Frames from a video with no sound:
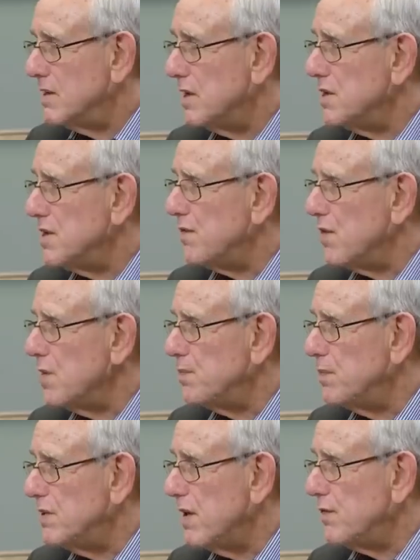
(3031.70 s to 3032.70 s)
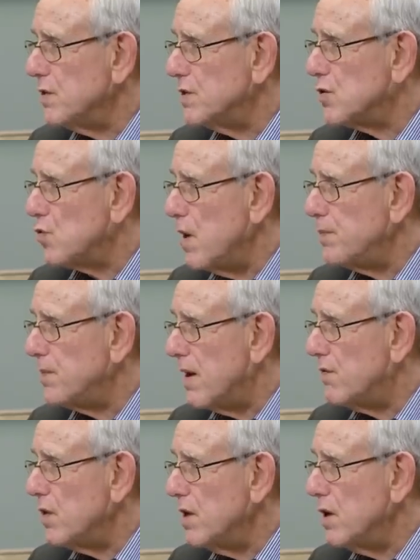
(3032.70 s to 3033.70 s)
is it a different different
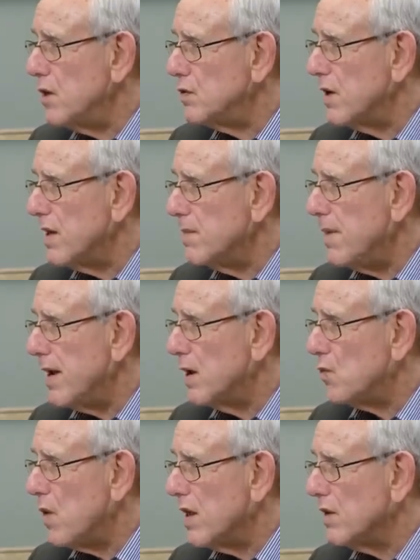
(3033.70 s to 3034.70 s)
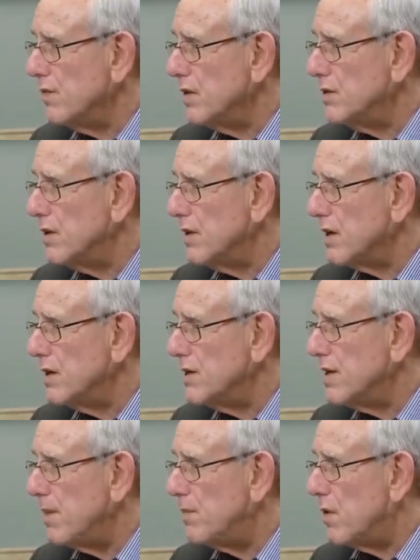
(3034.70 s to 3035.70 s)
script every year? Do they make it relevant to the
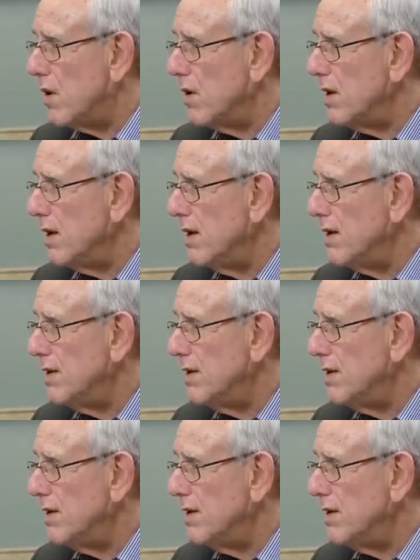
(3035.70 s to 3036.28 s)
contemporary?